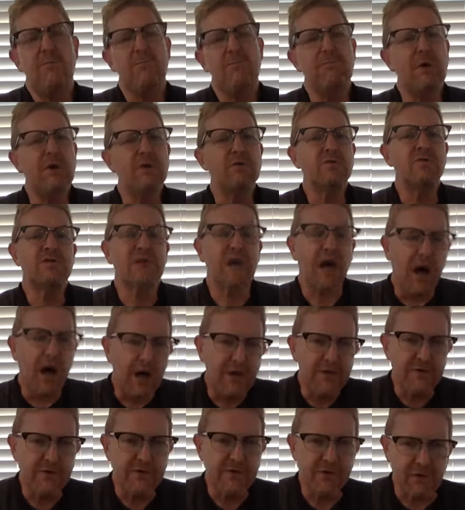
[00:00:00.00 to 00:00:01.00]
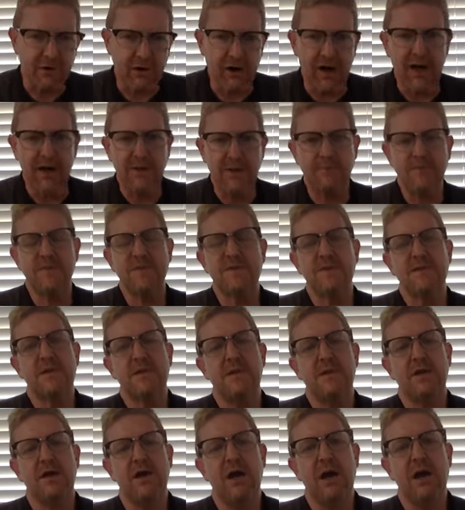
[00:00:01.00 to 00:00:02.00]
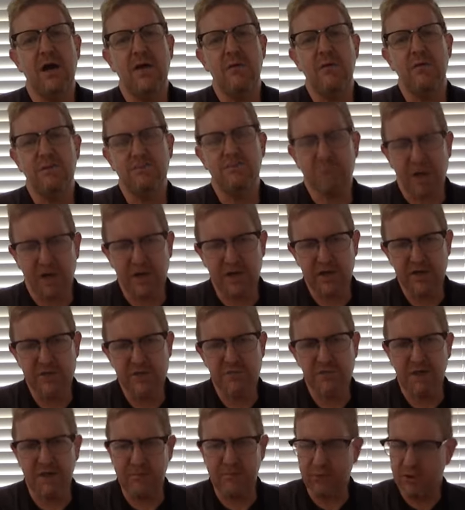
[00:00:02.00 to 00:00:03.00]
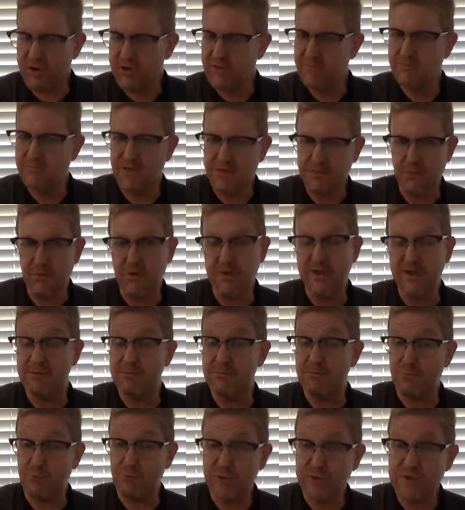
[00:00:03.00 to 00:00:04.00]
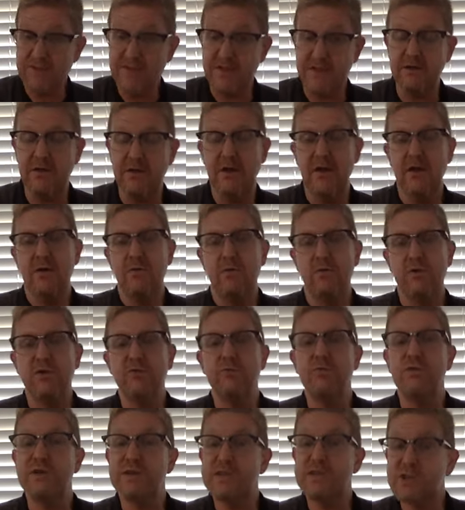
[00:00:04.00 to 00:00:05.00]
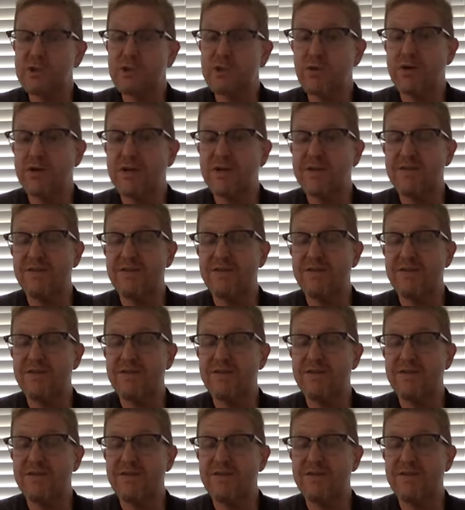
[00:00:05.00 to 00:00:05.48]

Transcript: Most other crimes uh, we punish by putting people in prison we restrict